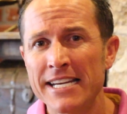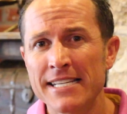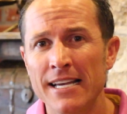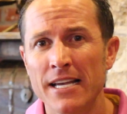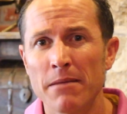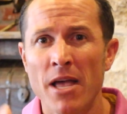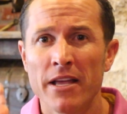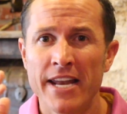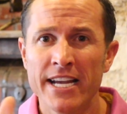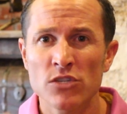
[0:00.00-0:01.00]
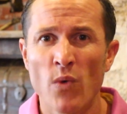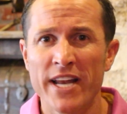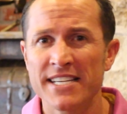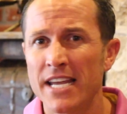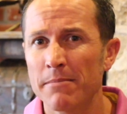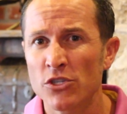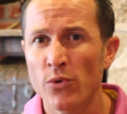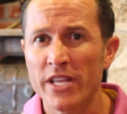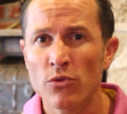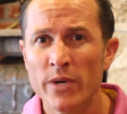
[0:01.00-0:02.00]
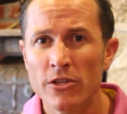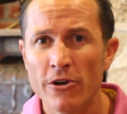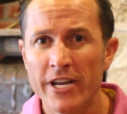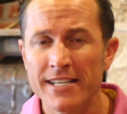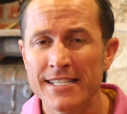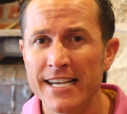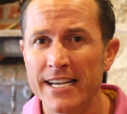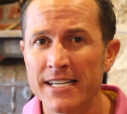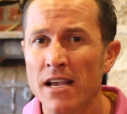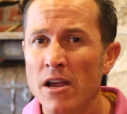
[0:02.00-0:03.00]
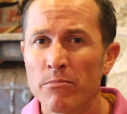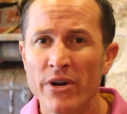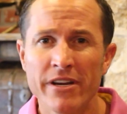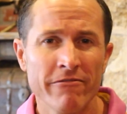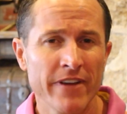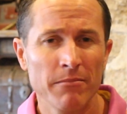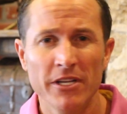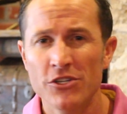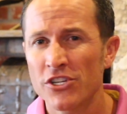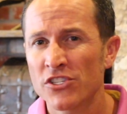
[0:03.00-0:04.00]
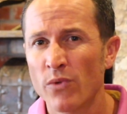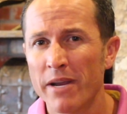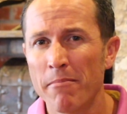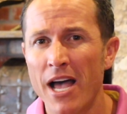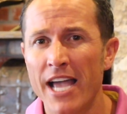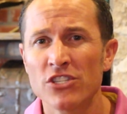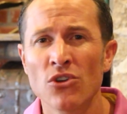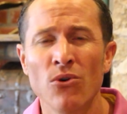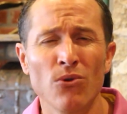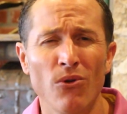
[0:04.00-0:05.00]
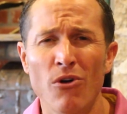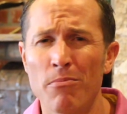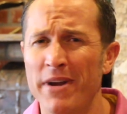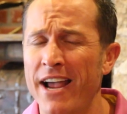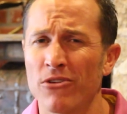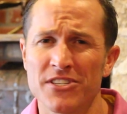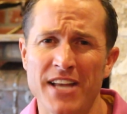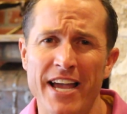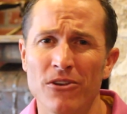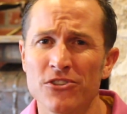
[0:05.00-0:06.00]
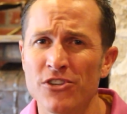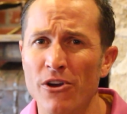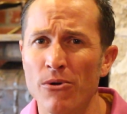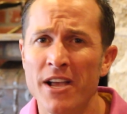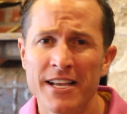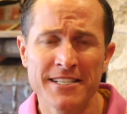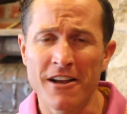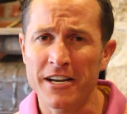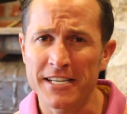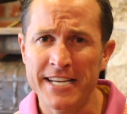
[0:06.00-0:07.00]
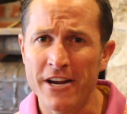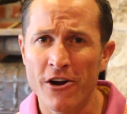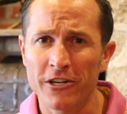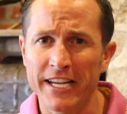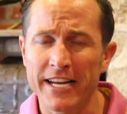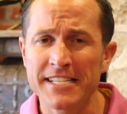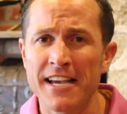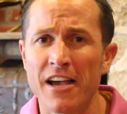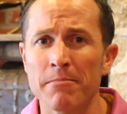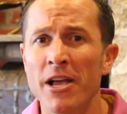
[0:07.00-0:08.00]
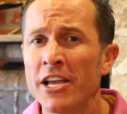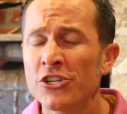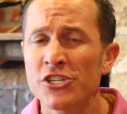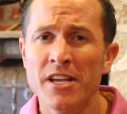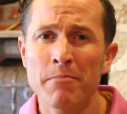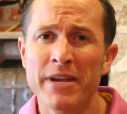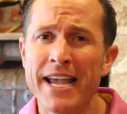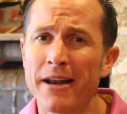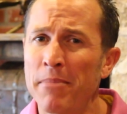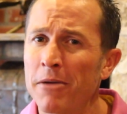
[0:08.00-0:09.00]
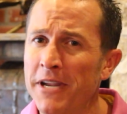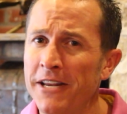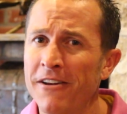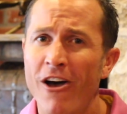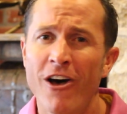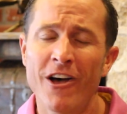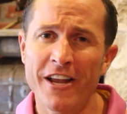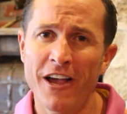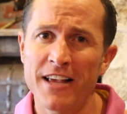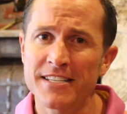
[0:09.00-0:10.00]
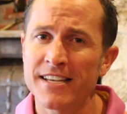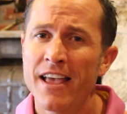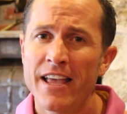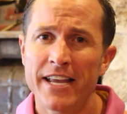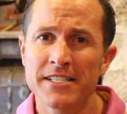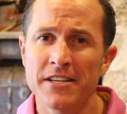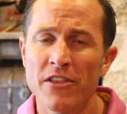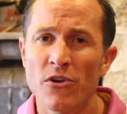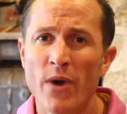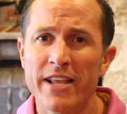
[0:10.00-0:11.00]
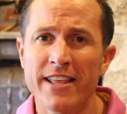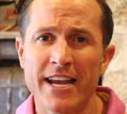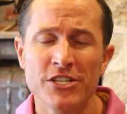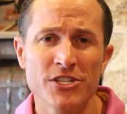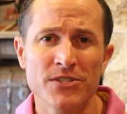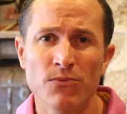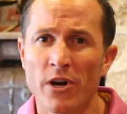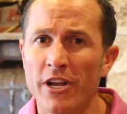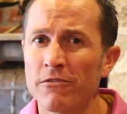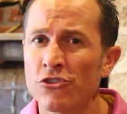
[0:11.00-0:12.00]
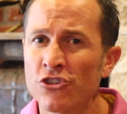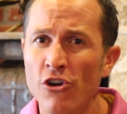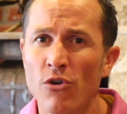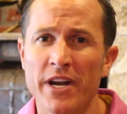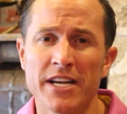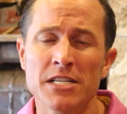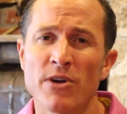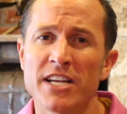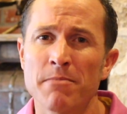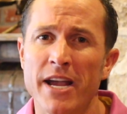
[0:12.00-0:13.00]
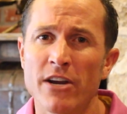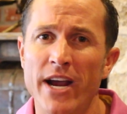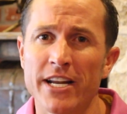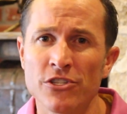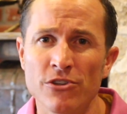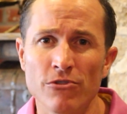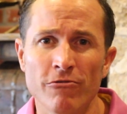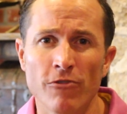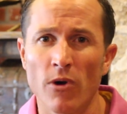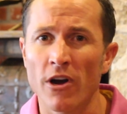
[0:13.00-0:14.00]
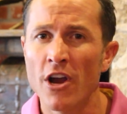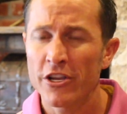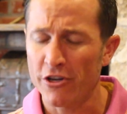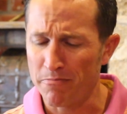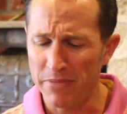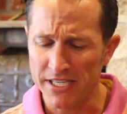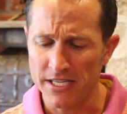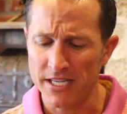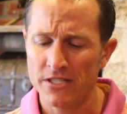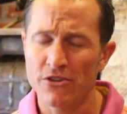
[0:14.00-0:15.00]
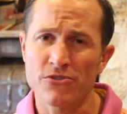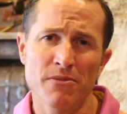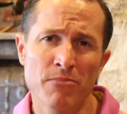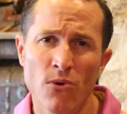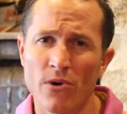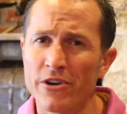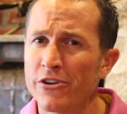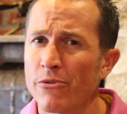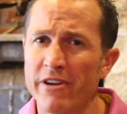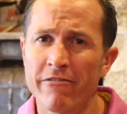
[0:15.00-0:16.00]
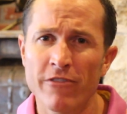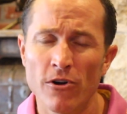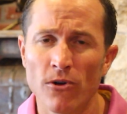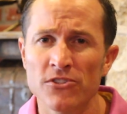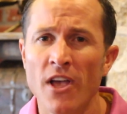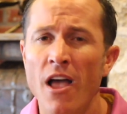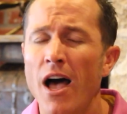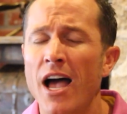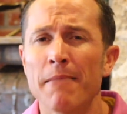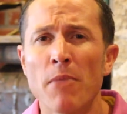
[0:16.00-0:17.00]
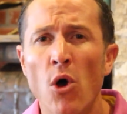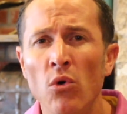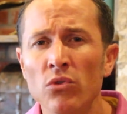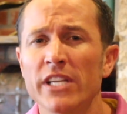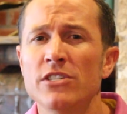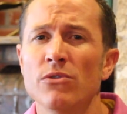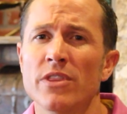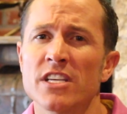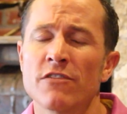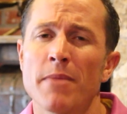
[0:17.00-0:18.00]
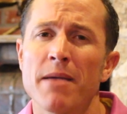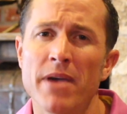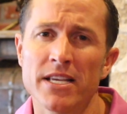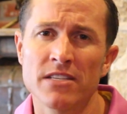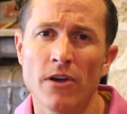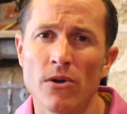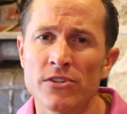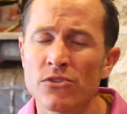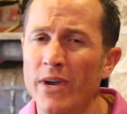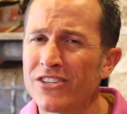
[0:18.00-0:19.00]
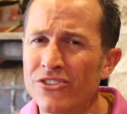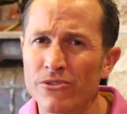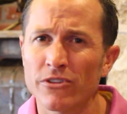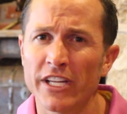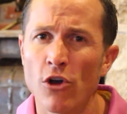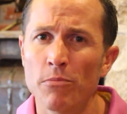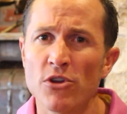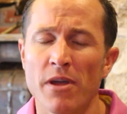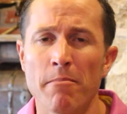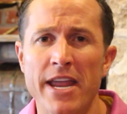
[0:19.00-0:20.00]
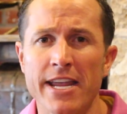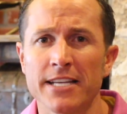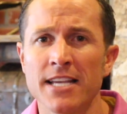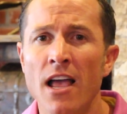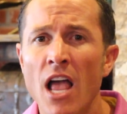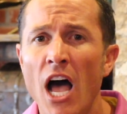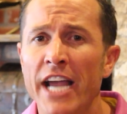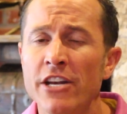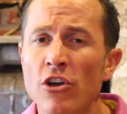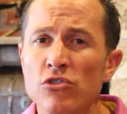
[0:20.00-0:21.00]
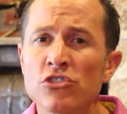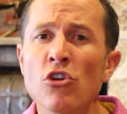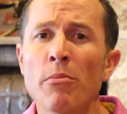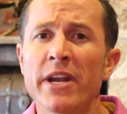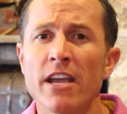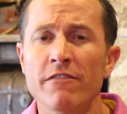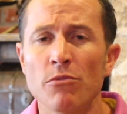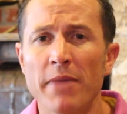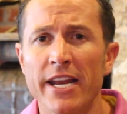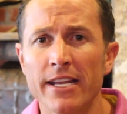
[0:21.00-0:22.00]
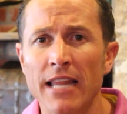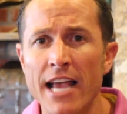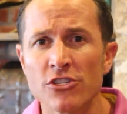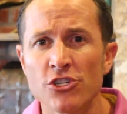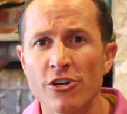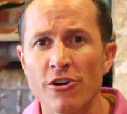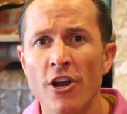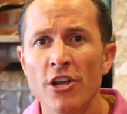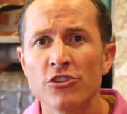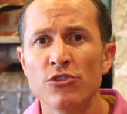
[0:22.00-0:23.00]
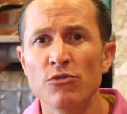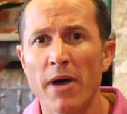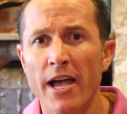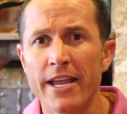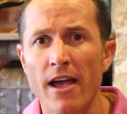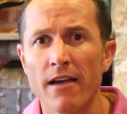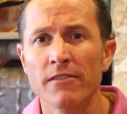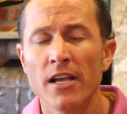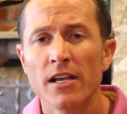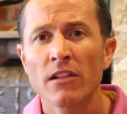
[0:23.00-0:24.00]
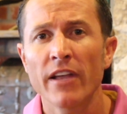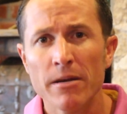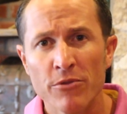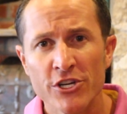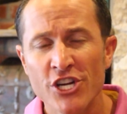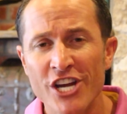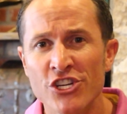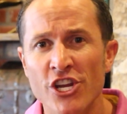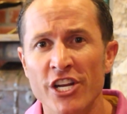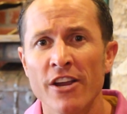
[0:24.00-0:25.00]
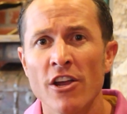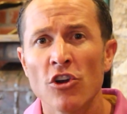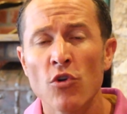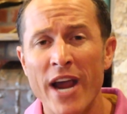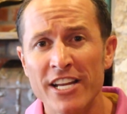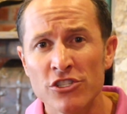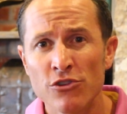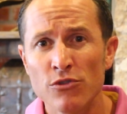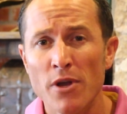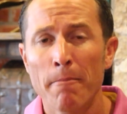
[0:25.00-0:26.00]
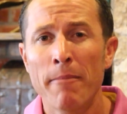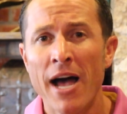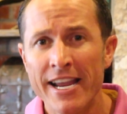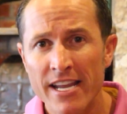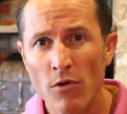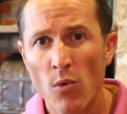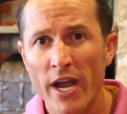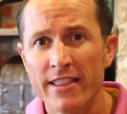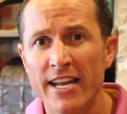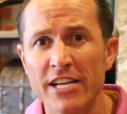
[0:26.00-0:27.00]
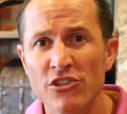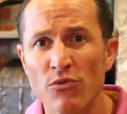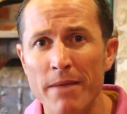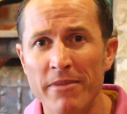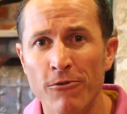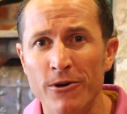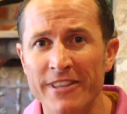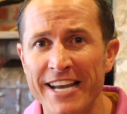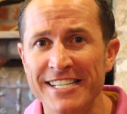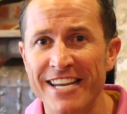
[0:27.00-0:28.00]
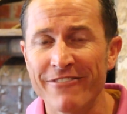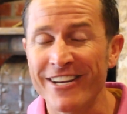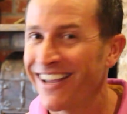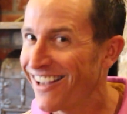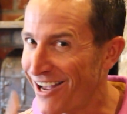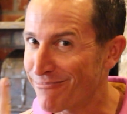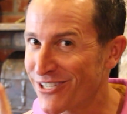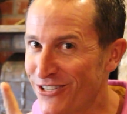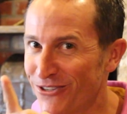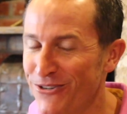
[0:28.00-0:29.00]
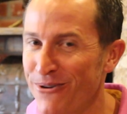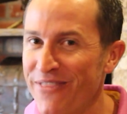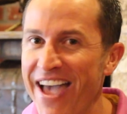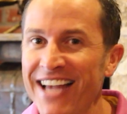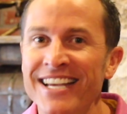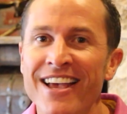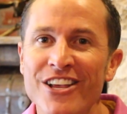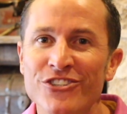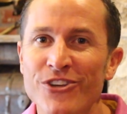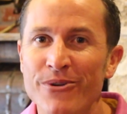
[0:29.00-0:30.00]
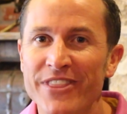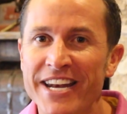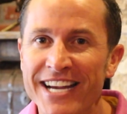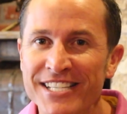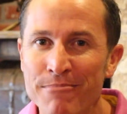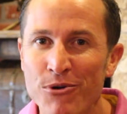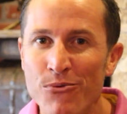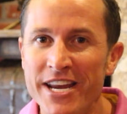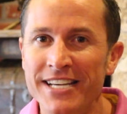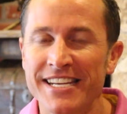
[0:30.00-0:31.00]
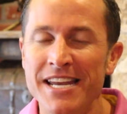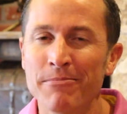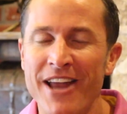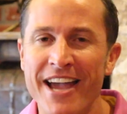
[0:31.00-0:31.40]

anytime next Wednesday between 3:30 and 6. Bring your family, just swing by, total open house style. So it's not going to take hardly any time. Just come pick out a pumpkin on us. It's another way that I just want to show and express my gratitude for your business, your support, your referrals. I'm only doing this for my best folks, so I certainly hope you can make it. I know so many of you made it last year to my client appreciation gratitude pie giveaway that I do right before Thanksgiving. I'm still doing that, so in the next couple weeks, keep an